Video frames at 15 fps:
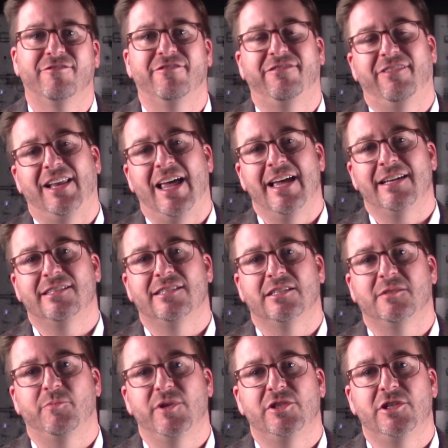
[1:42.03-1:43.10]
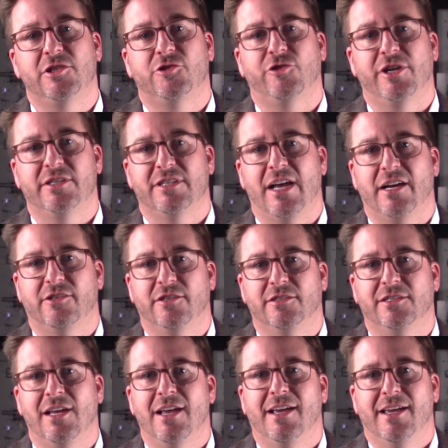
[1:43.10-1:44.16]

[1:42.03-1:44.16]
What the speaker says: flag suspicious transactions